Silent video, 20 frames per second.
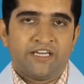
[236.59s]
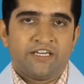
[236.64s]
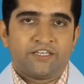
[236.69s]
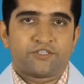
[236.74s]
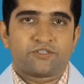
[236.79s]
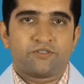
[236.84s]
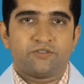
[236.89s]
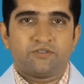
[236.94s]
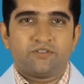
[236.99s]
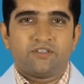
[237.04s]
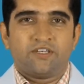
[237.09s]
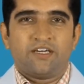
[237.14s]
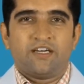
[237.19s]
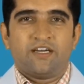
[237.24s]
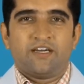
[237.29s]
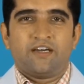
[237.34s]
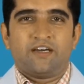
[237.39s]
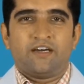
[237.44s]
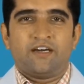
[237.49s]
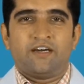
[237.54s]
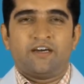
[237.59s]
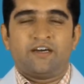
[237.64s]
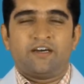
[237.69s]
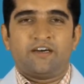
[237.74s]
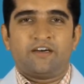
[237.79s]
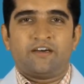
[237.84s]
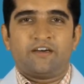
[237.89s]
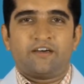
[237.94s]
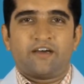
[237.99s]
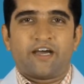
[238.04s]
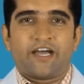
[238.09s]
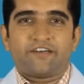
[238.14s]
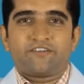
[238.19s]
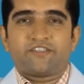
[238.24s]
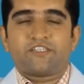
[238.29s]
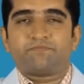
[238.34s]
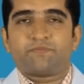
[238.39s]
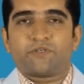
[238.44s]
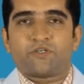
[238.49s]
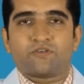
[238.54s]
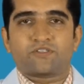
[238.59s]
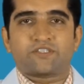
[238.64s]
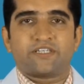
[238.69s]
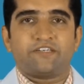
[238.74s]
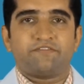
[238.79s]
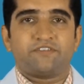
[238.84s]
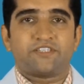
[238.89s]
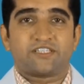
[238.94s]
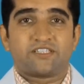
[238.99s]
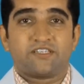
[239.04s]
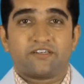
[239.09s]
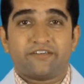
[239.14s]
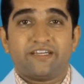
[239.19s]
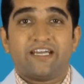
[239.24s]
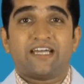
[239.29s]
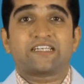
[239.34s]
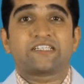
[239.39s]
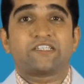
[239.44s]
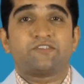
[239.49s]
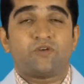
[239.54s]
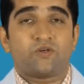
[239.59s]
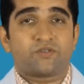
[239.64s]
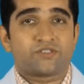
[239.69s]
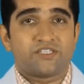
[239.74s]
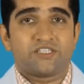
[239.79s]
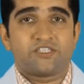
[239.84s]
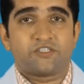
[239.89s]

So, hydrogen peroxide, which is a reactive oxygen